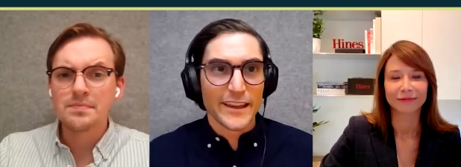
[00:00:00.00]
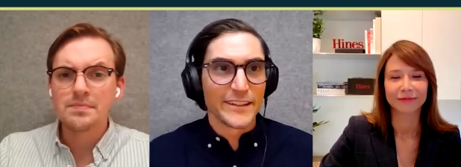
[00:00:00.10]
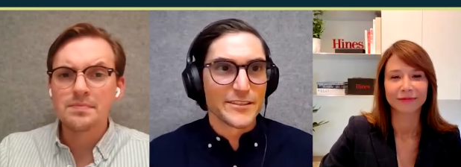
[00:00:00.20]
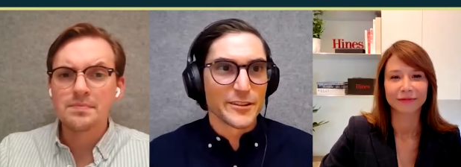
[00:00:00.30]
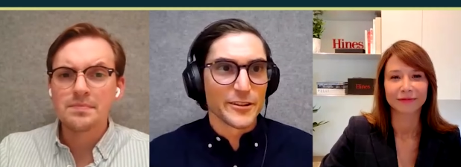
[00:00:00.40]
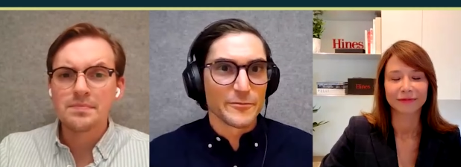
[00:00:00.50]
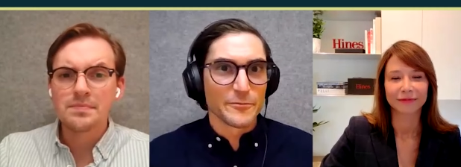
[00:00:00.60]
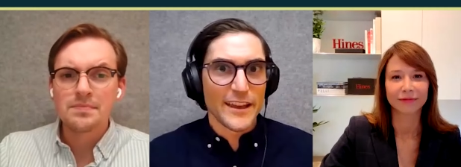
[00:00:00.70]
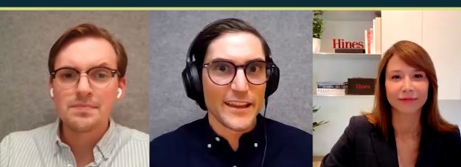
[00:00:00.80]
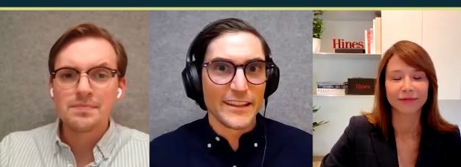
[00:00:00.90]
Speaker 1: And is there
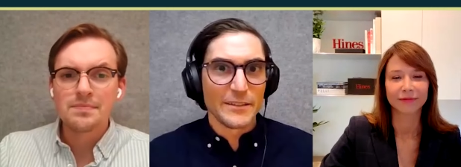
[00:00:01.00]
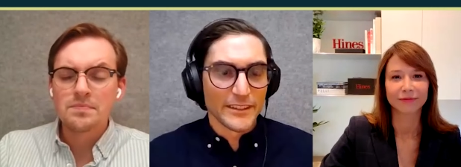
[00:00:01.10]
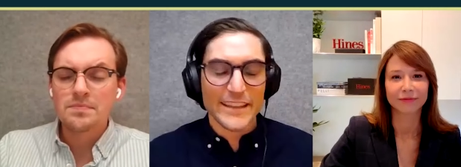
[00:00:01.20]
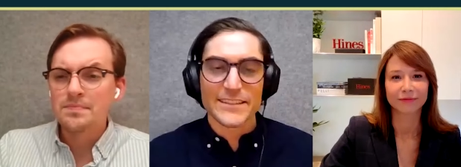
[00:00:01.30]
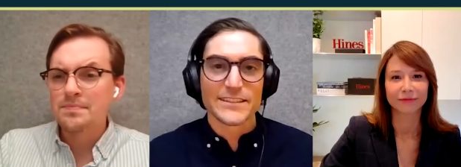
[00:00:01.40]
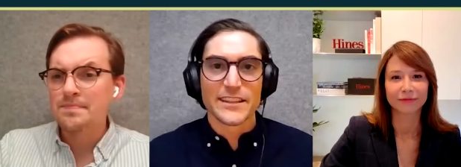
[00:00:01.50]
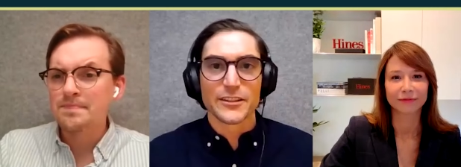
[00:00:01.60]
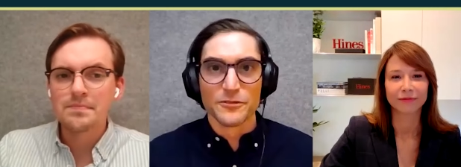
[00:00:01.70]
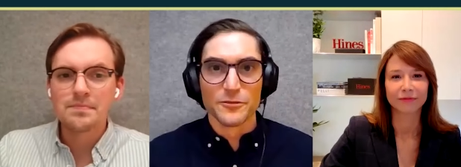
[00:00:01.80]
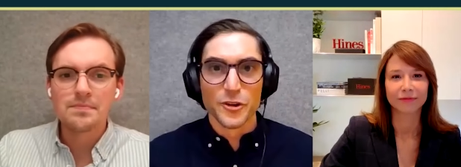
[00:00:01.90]
any lessons that
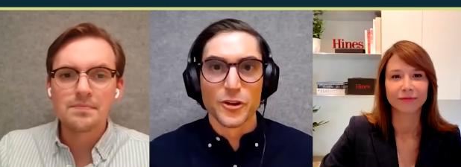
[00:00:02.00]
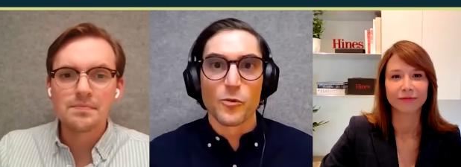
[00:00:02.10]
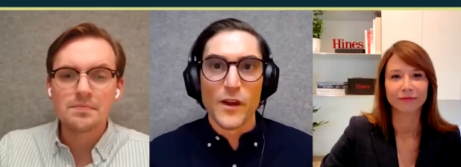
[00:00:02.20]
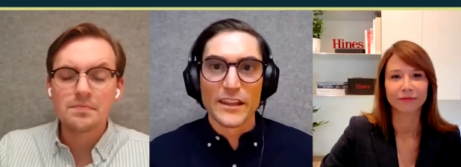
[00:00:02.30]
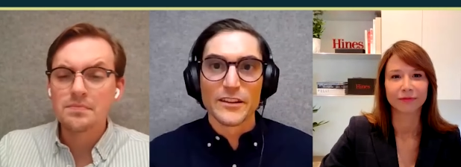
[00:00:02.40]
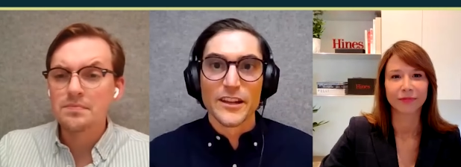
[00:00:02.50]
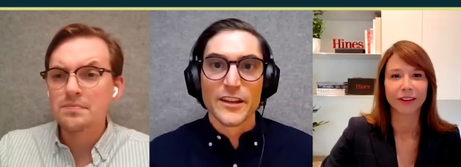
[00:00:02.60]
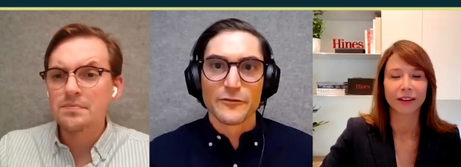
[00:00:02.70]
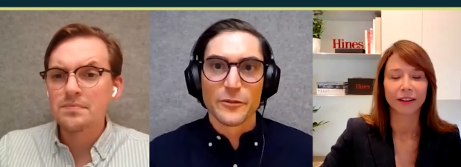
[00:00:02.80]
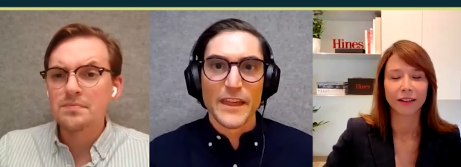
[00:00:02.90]
you took away
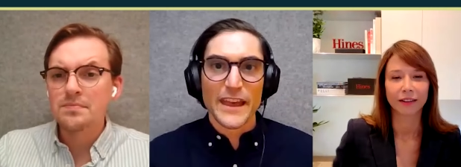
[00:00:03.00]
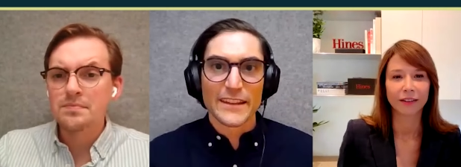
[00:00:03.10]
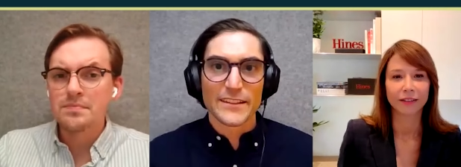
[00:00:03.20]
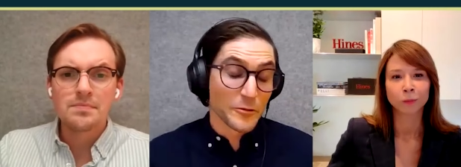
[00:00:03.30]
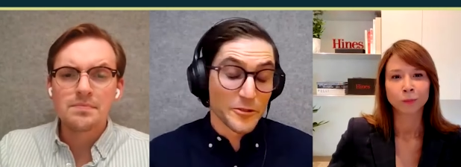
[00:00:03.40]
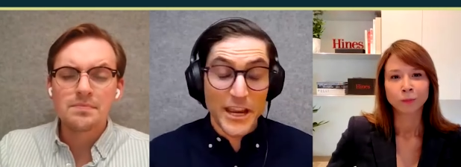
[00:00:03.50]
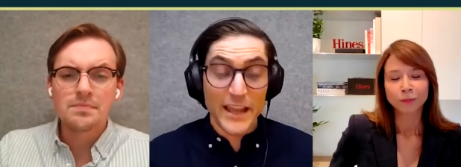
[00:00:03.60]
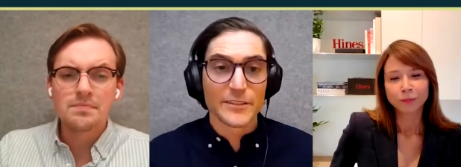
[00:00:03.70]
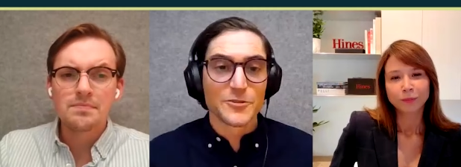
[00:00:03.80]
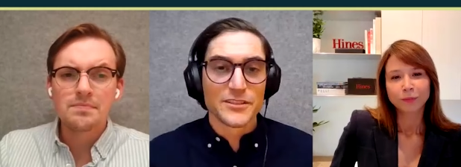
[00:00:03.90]
from that or
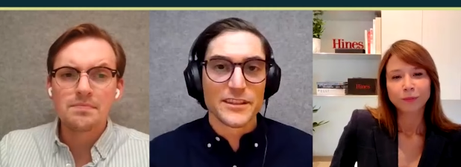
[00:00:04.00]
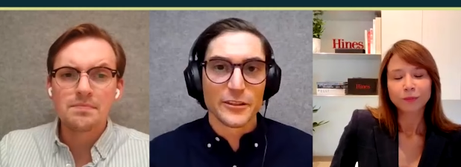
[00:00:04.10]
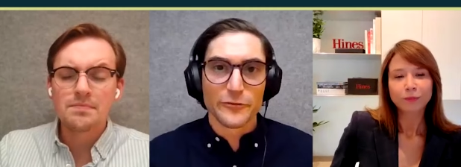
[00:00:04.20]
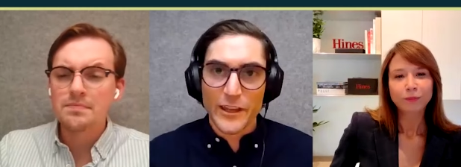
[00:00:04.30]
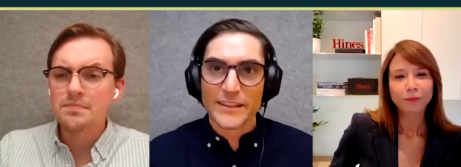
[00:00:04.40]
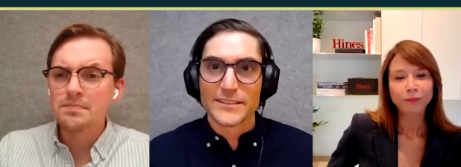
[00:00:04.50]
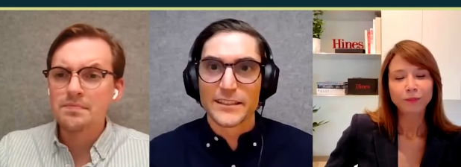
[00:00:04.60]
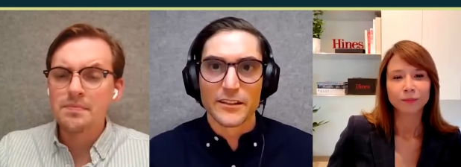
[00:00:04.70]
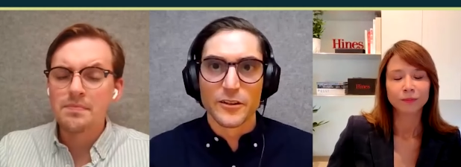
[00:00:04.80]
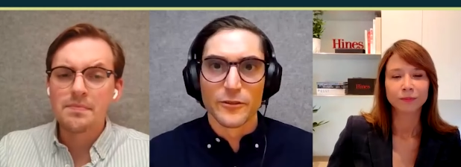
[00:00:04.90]
challenges that you faced
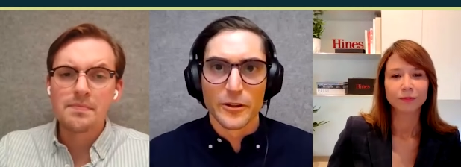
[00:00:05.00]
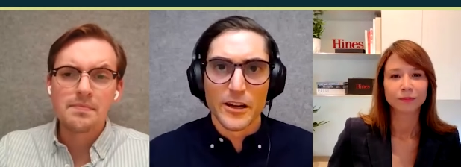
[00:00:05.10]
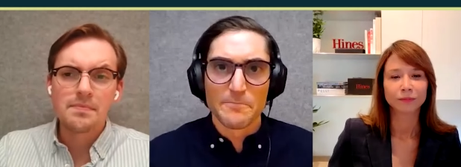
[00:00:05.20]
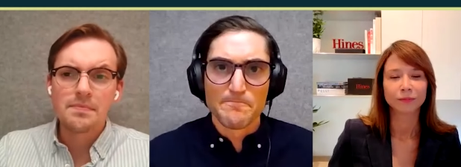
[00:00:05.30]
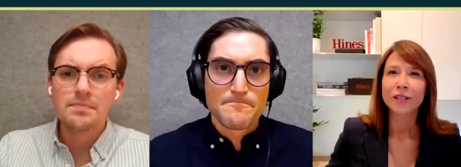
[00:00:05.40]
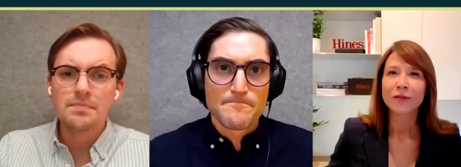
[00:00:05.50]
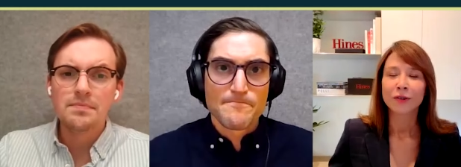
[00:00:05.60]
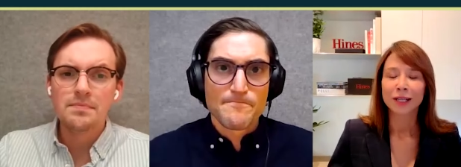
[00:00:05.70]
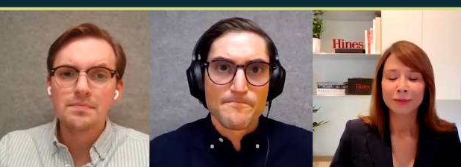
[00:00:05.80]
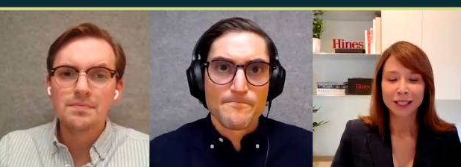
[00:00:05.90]
and overcome?
Speaker 2: First
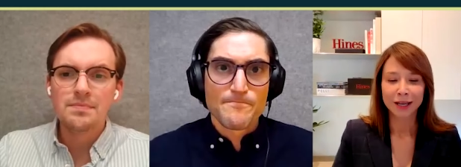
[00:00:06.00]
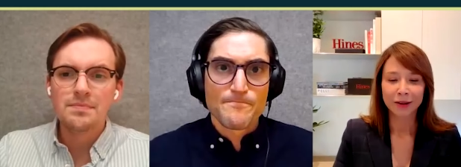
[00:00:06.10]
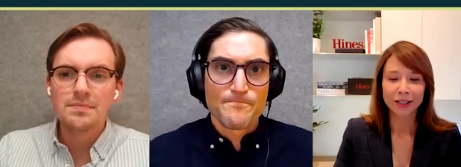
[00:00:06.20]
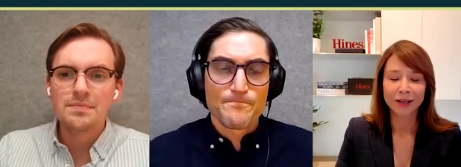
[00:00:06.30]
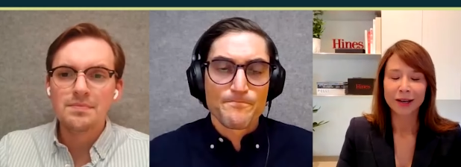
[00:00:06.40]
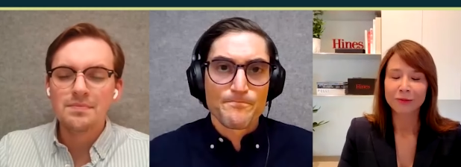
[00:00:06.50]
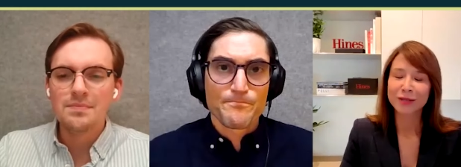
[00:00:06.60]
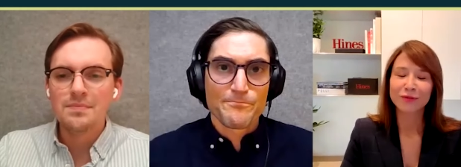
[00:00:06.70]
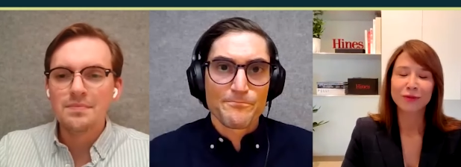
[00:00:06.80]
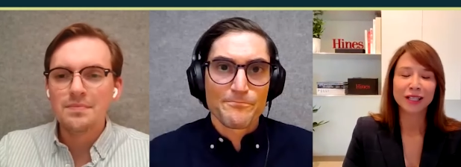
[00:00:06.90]
of all, let me tell you that I
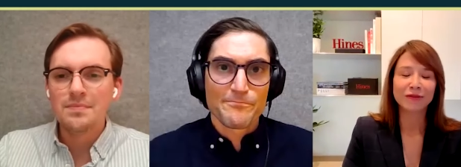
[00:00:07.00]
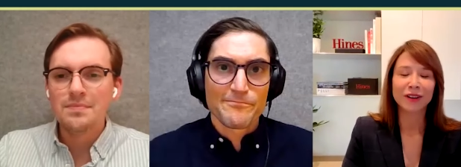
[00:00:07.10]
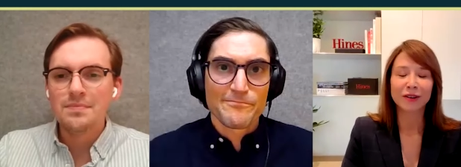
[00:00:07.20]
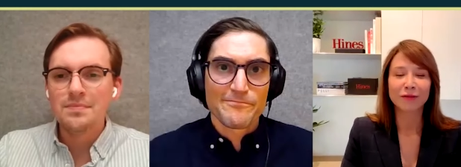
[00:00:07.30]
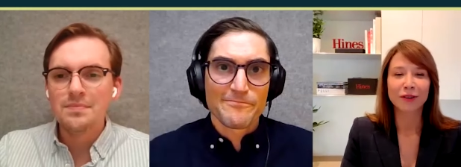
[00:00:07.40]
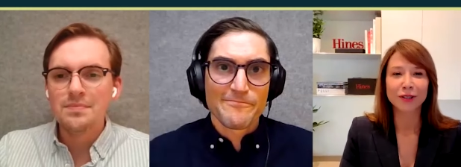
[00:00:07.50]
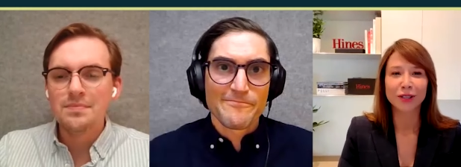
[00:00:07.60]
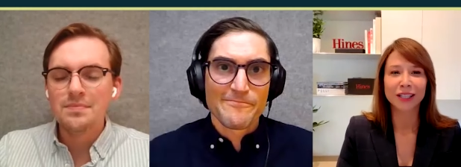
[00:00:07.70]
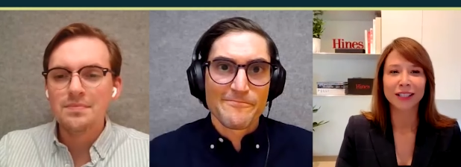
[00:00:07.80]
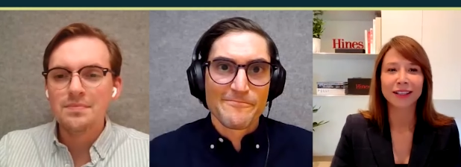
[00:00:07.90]
was really very
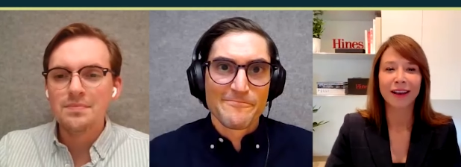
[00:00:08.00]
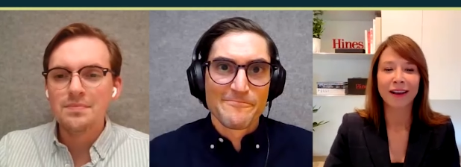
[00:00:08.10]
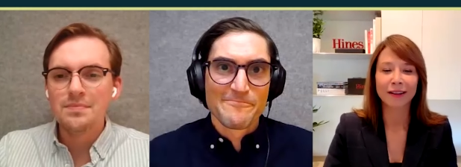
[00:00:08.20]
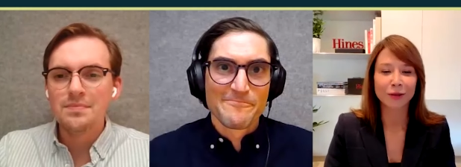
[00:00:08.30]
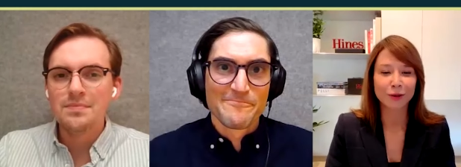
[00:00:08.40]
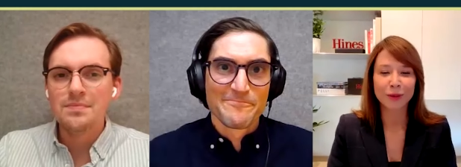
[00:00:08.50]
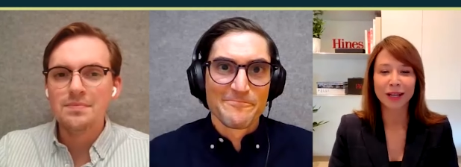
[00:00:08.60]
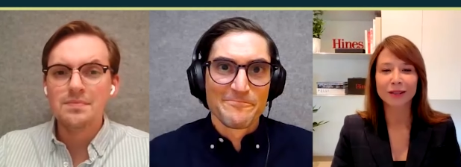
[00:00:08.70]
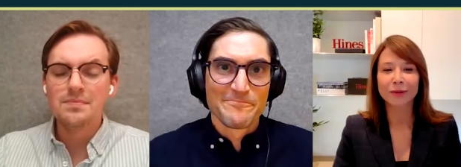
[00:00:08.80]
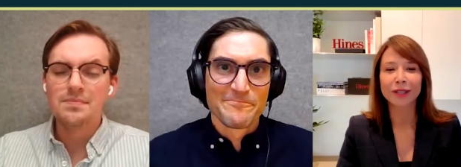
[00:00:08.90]
fortunate. and through
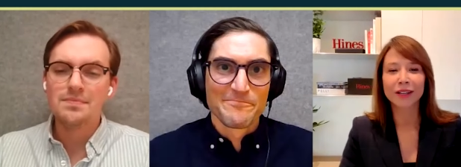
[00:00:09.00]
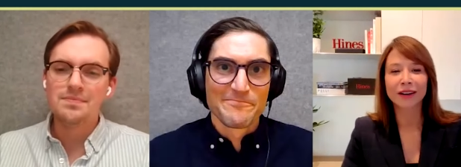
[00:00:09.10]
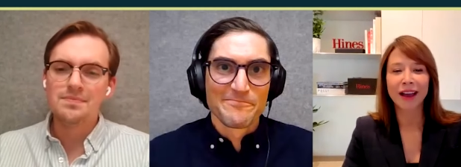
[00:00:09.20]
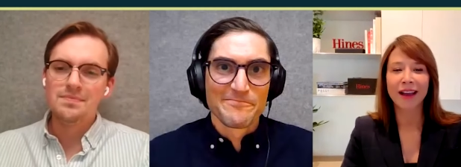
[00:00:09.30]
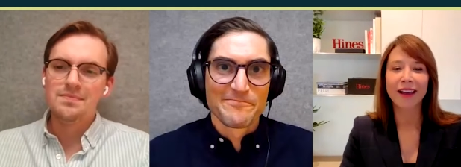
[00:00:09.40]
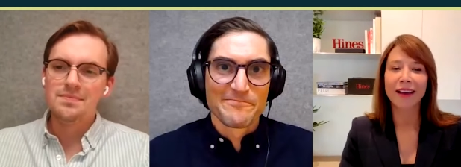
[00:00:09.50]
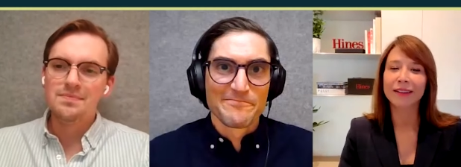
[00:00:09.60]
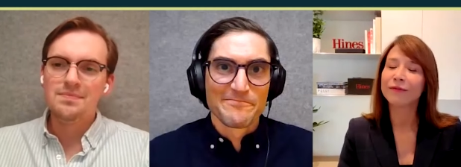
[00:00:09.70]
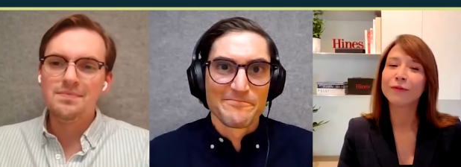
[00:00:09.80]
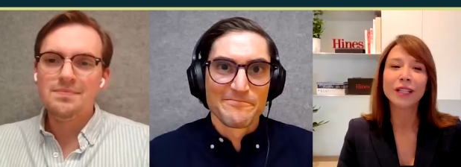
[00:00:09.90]
my career, I
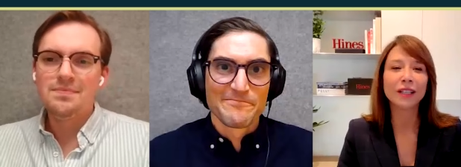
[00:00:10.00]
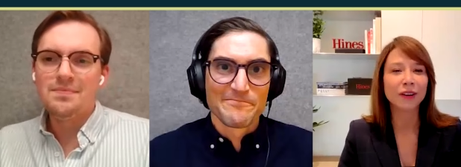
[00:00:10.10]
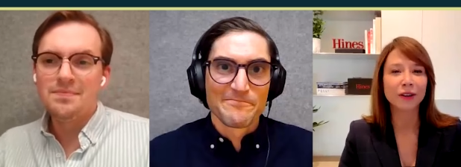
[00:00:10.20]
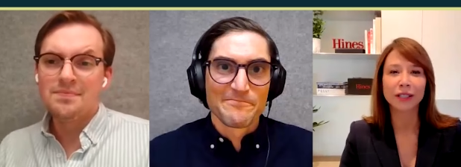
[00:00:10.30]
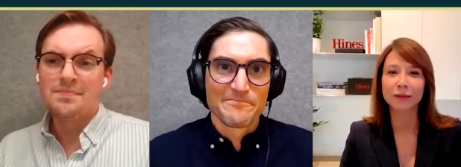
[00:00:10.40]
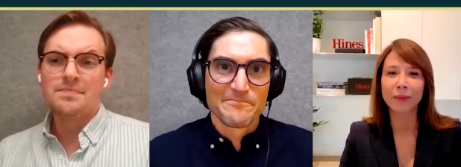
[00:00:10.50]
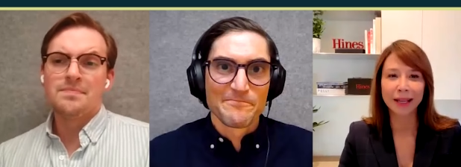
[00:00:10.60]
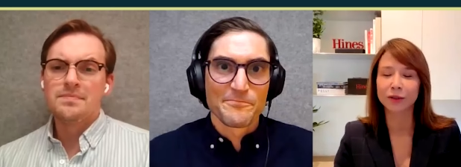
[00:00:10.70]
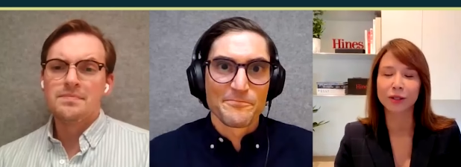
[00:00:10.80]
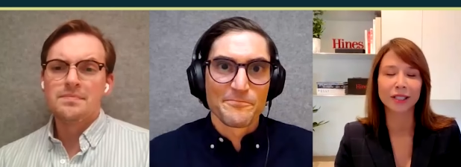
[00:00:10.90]
had really very good
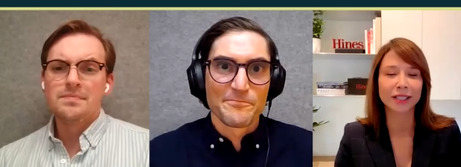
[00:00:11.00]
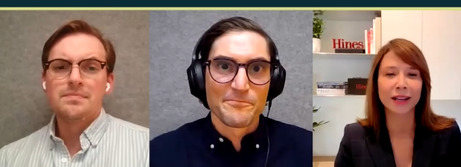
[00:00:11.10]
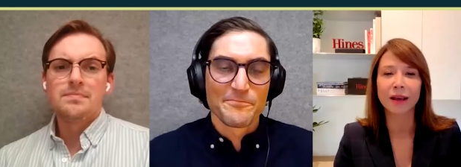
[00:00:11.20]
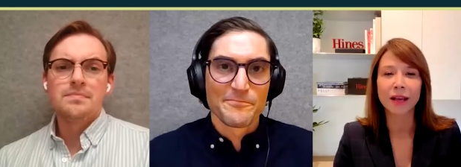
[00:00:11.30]
mentors